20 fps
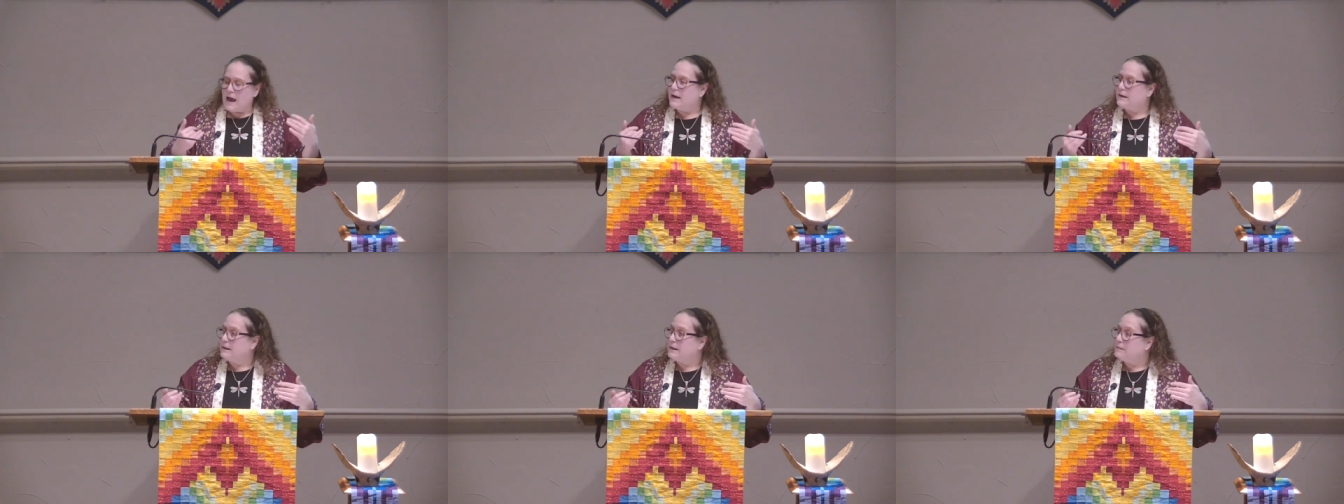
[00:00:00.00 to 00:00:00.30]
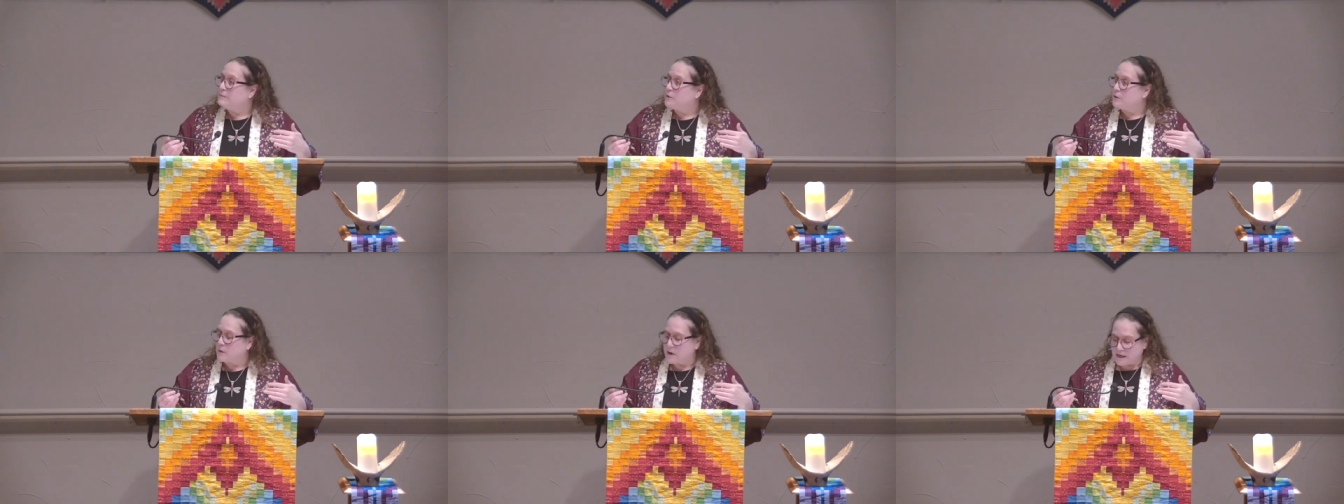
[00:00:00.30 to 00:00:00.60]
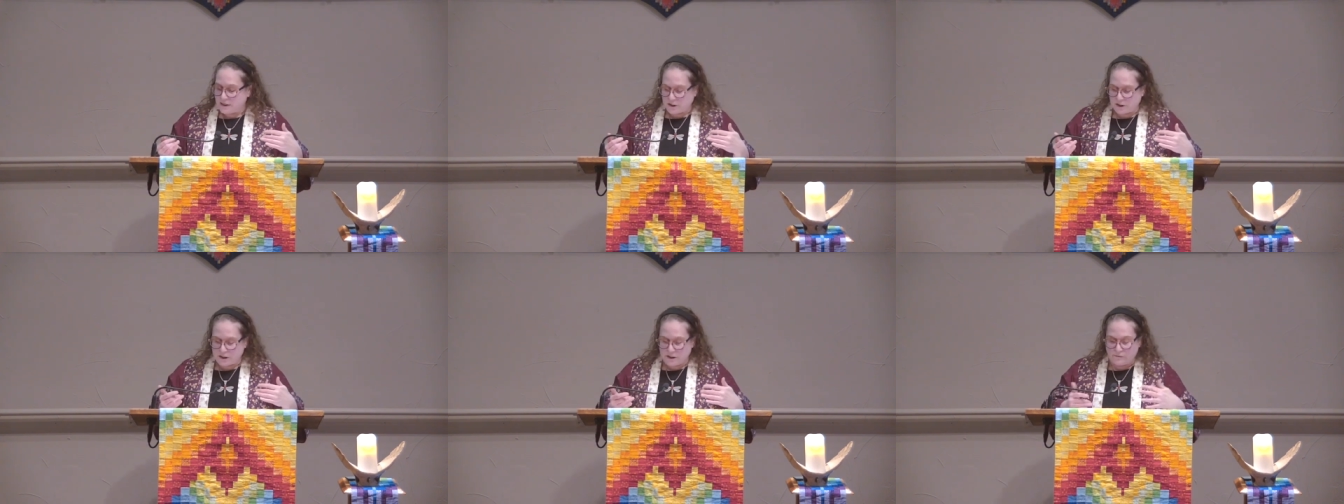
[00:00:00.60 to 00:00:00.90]
and
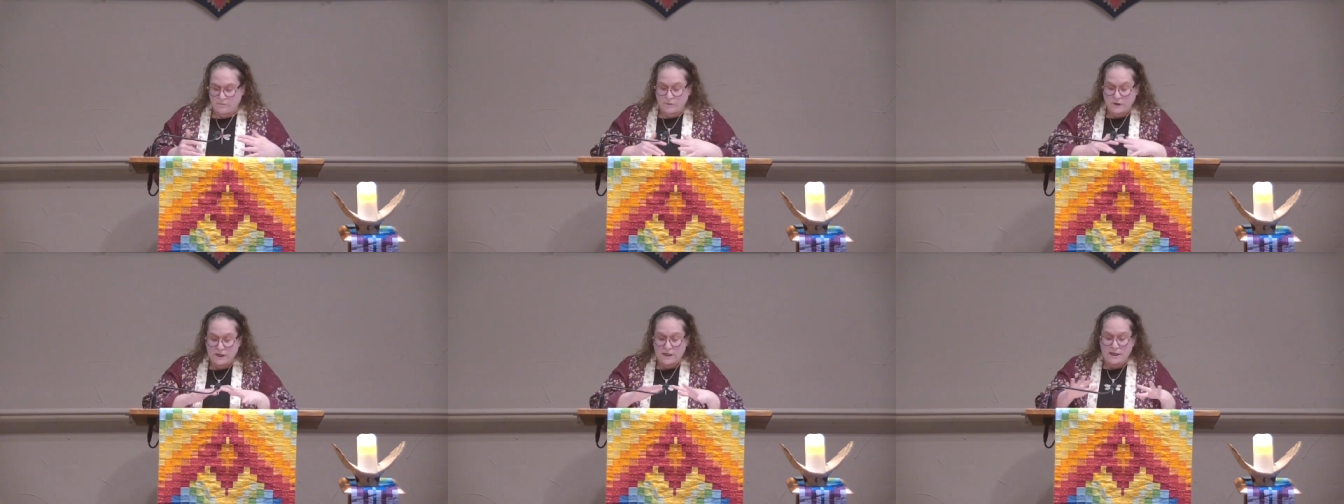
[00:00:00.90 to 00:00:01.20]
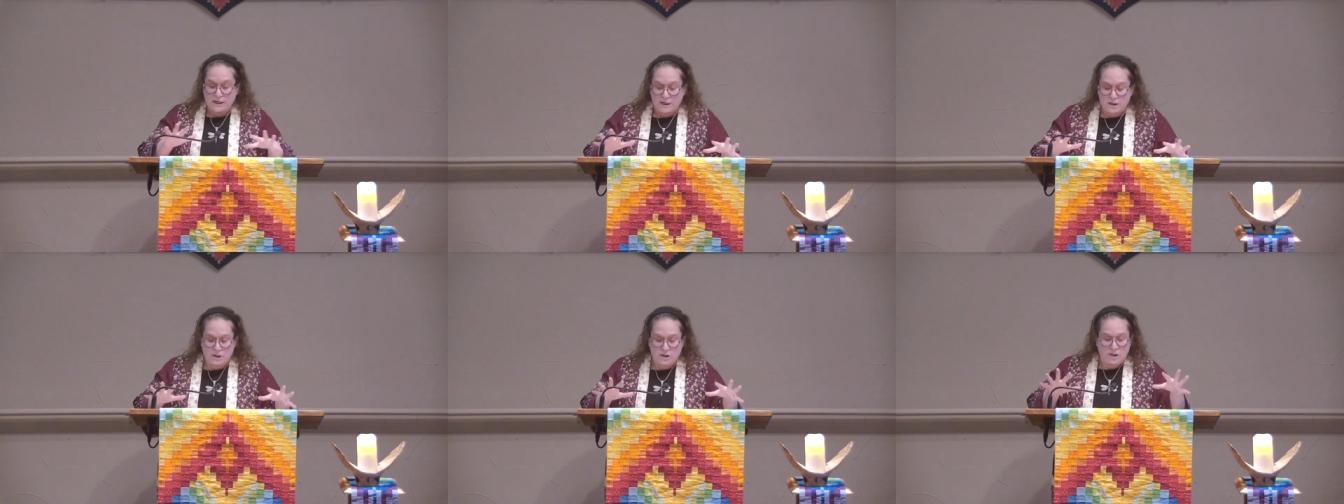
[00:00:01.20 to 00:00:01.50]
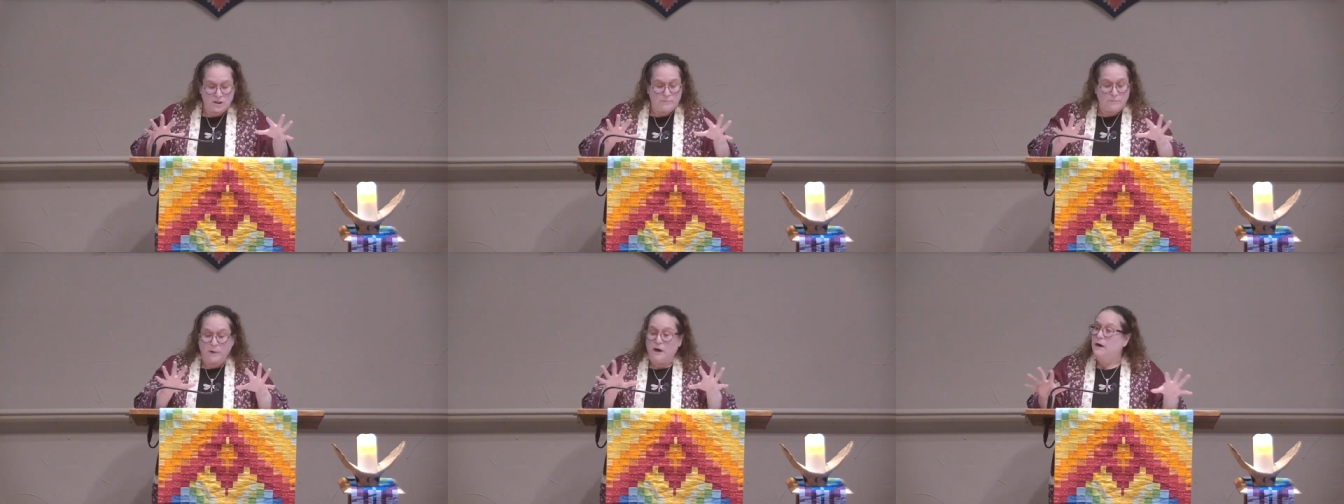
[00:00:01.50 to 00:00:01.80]
liberation for
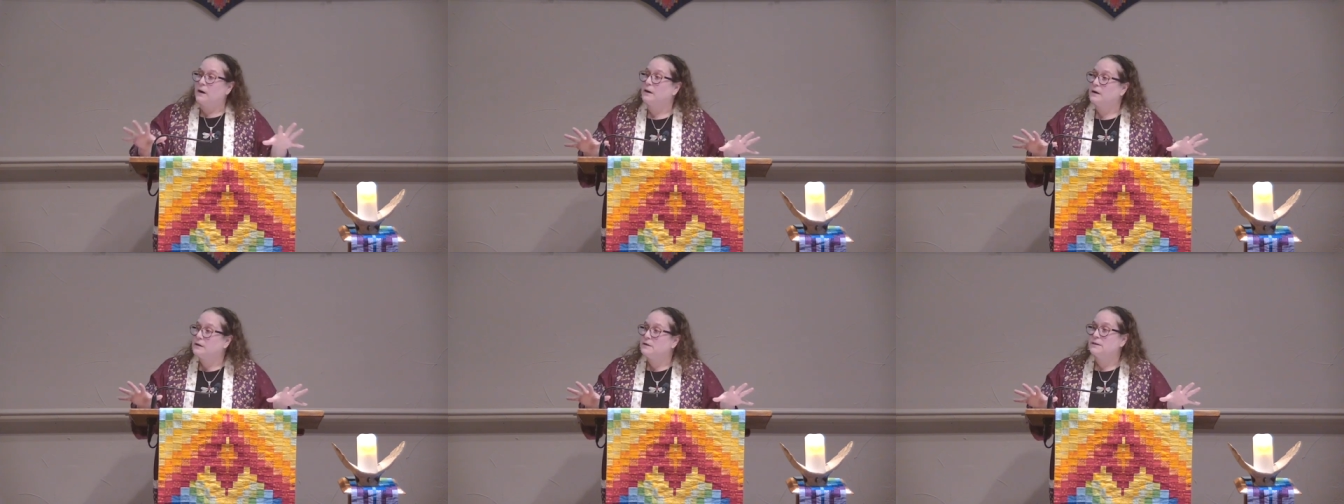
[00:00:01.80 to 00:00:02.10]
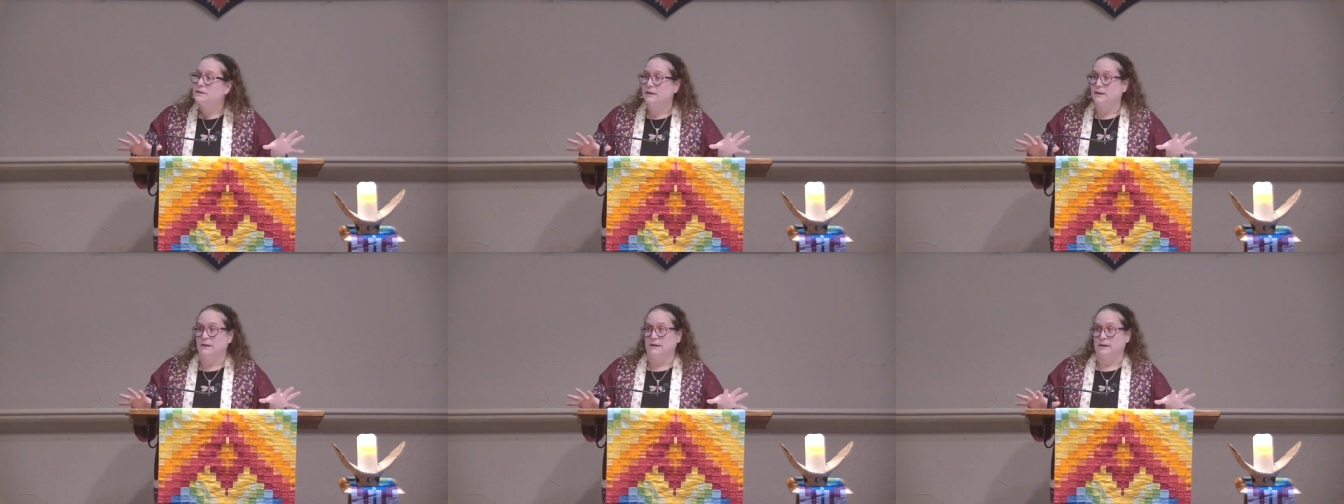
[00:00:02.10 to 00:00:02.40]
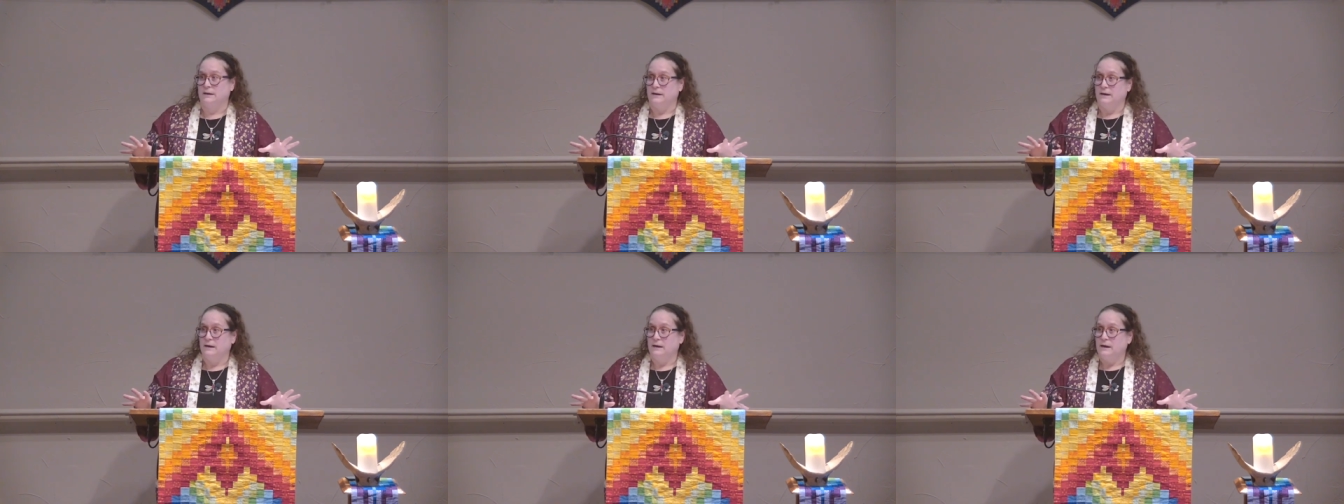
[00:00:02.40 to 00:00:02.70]
each
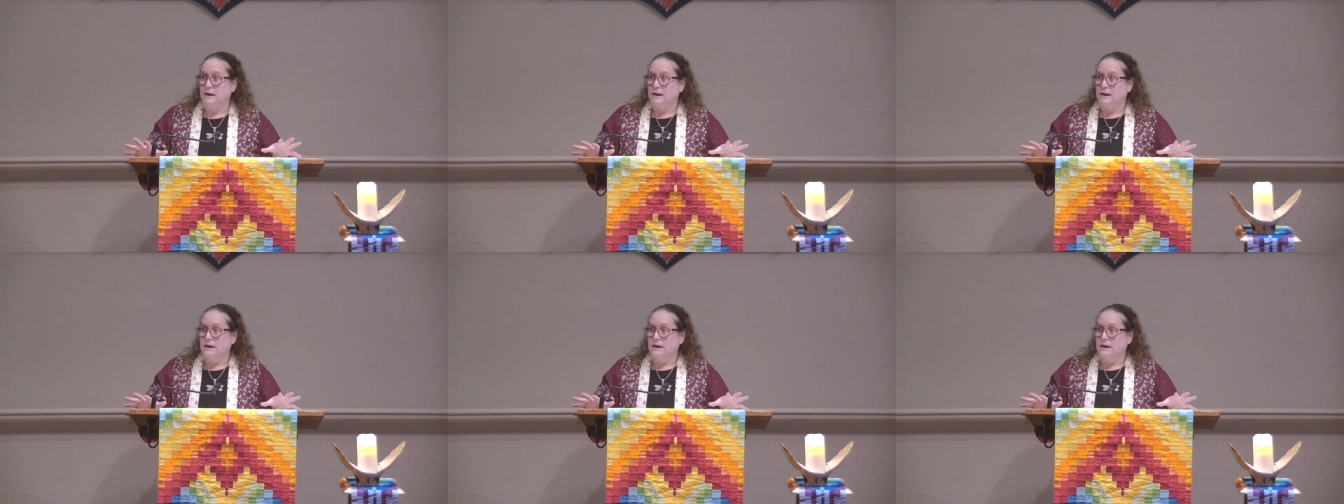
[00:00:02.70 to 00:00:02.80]
person,